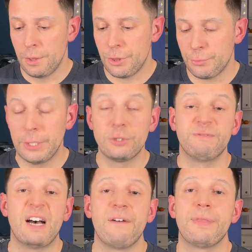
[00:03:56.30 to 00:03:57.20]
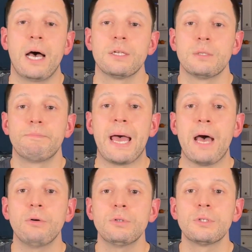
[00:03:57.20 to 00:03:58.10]
3,000 to 5,000
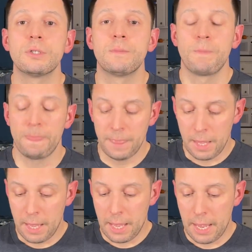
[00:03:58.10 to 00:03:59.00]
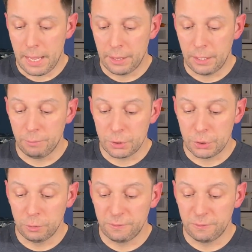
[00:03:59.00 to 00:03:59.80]
pounds, and it was sold